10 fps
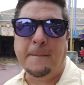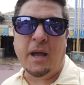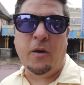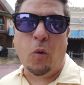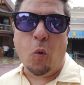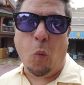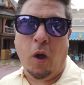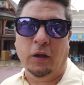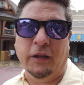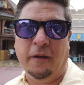But
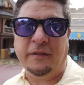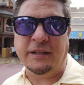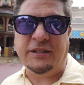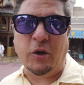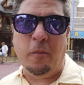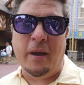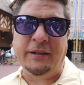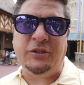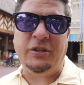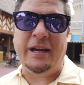Walt loved it so
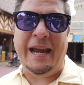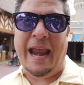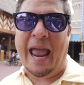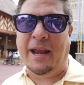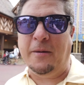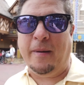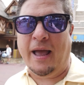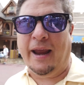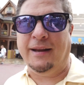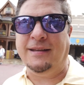much, he had to
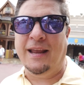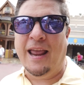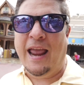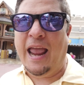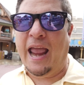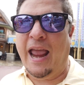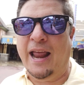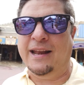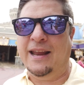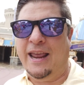buy it,
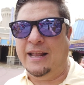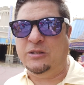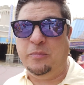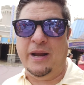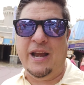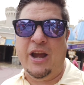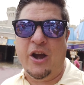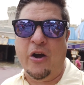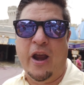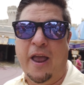and it's been
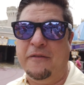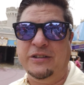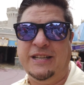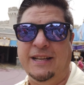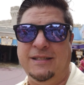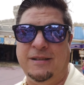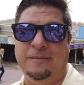here ever since.